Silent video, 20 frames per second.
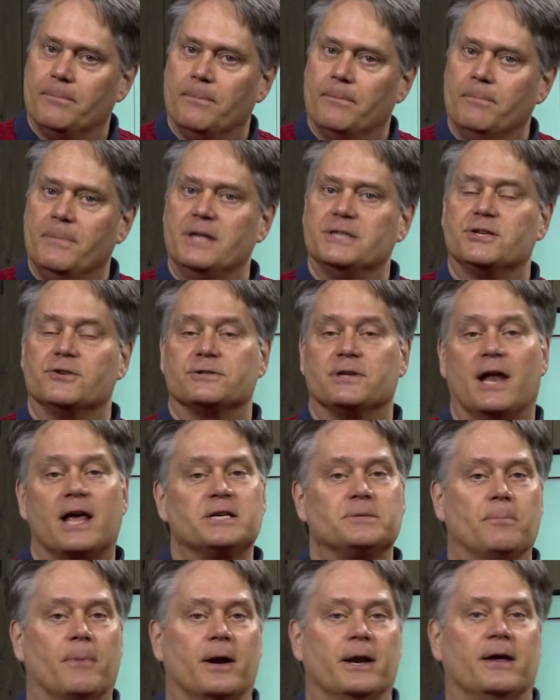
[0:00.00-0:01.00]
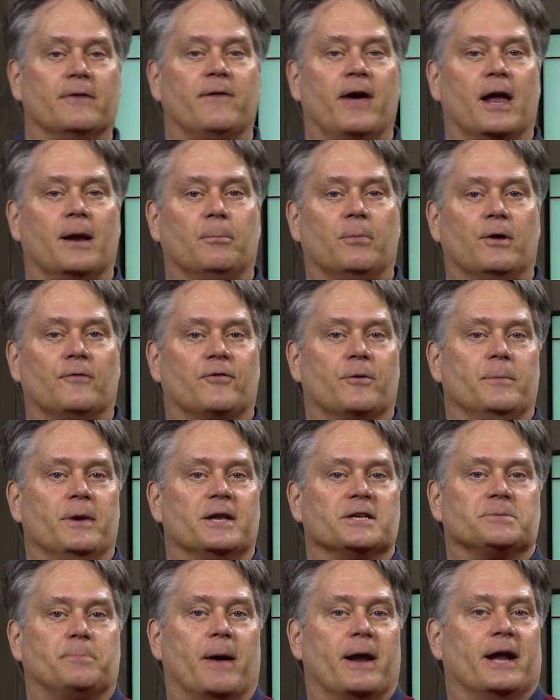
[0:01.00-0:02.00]
means there's less money available for me to
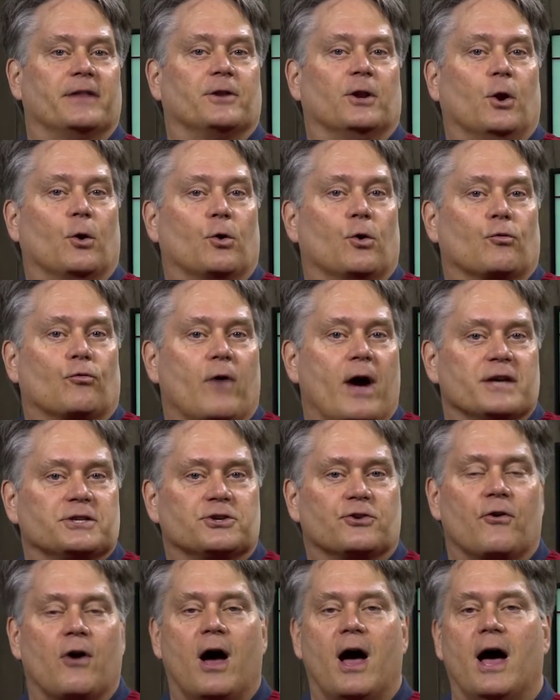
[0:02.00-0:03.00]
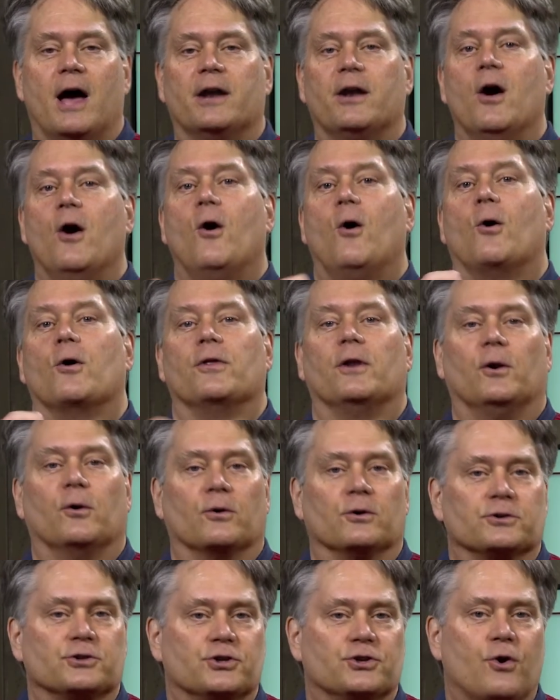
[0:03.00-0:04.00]
spend at the local restaurant or the
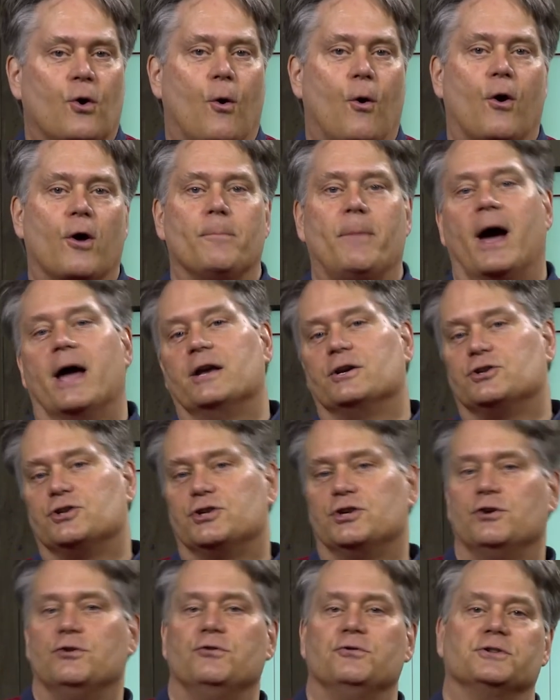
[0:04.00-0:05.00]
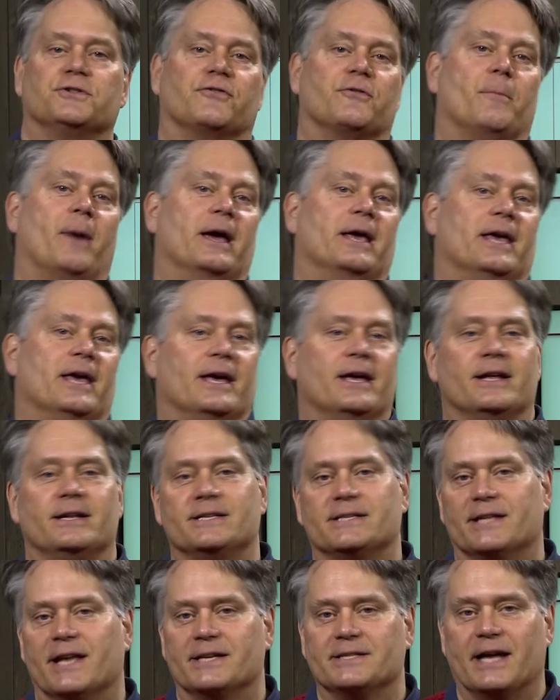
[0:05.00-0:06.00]
local store, buying shoes for my
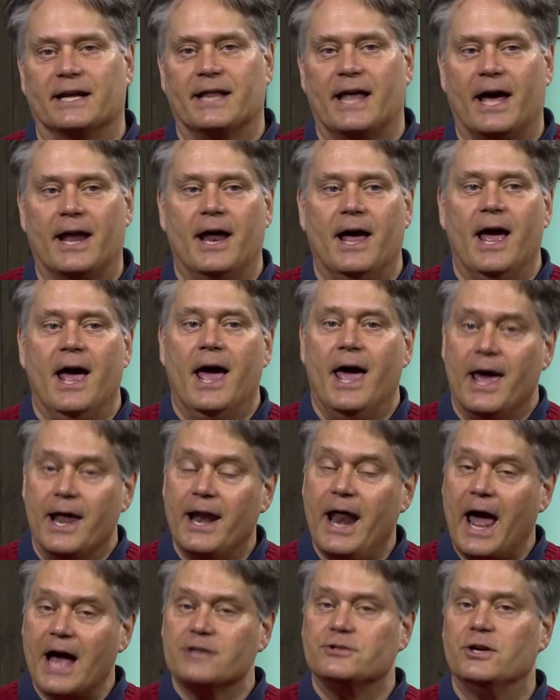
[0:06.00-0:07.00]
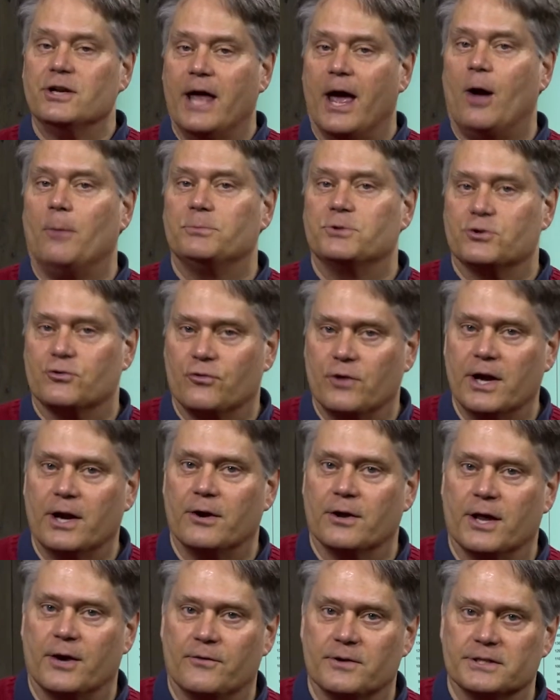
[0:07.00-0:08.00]
kids, things like that. And it actually helped
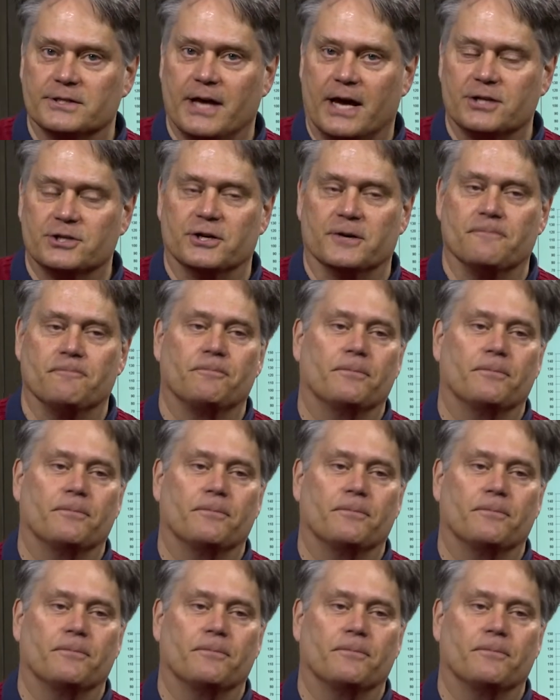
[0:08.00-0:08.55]
trigger the recession.